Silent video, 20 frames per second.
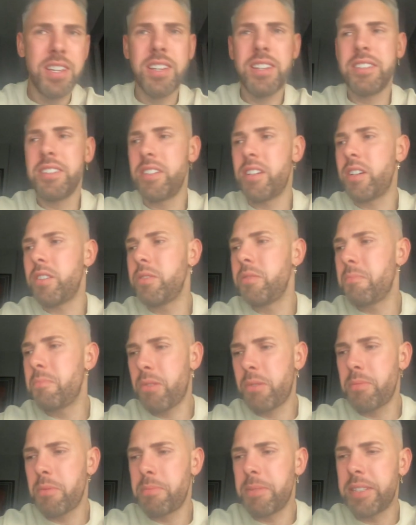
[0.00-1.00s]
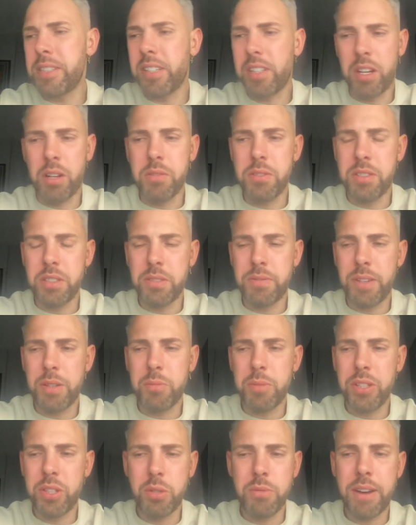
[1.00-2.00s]
You know, probably the closest thing
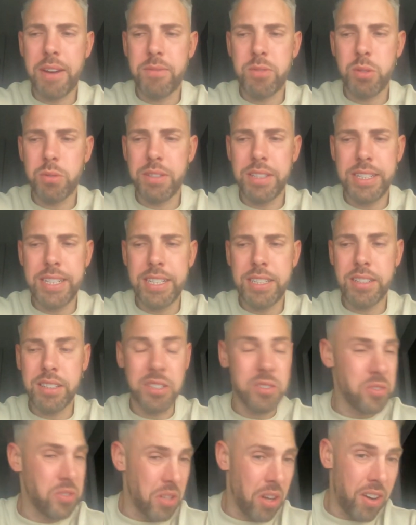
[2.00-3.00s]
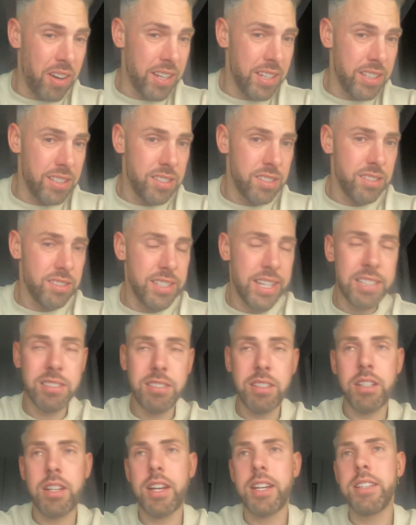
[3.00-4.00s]
we do have to a leader that started
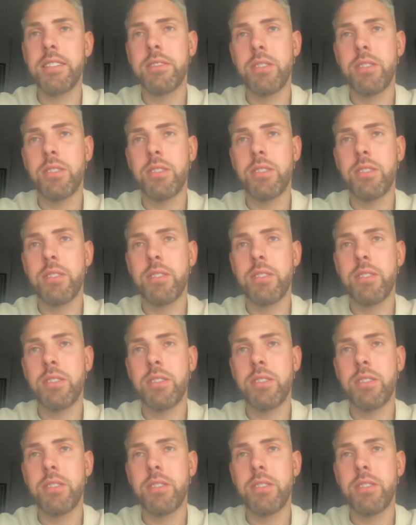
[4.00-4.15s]
yesterday.